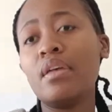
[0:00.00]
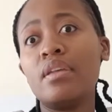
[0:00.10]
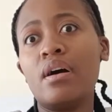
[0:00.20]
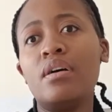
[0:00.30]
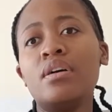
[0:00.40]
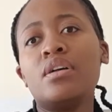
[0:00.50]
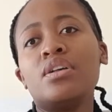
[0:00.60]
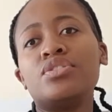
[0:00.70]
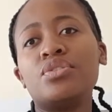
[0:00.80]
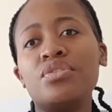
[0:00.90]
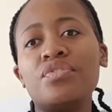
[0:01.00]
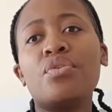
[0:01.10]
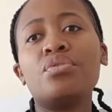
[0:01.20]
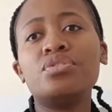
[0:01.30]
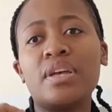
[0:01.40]
Yeah, so if you
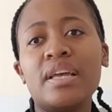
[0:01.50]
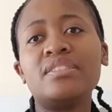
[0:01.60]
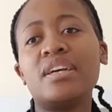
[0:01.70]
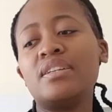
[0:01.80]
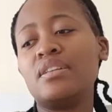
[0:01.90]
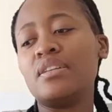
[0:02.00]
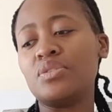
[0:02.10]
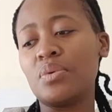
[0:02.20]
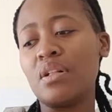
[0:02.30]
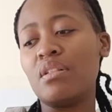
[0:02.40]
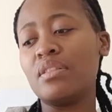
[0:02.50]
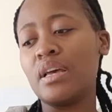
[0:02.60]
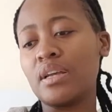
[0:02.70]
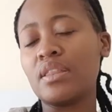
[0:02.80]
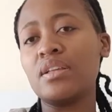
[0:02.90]
go to her channel as well,
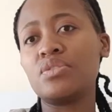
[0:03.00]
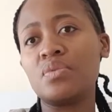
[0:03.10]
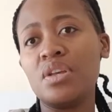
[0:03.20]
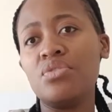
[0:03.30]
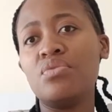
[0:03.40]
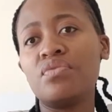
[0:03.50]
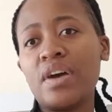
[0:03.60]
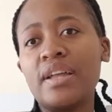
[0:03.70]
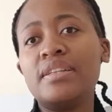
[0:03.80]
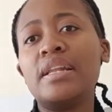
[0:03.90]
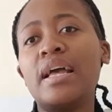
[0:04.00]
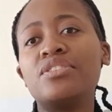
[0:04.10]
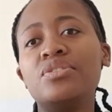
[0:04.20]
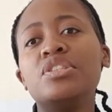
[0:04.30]
like that's where you find. And I actually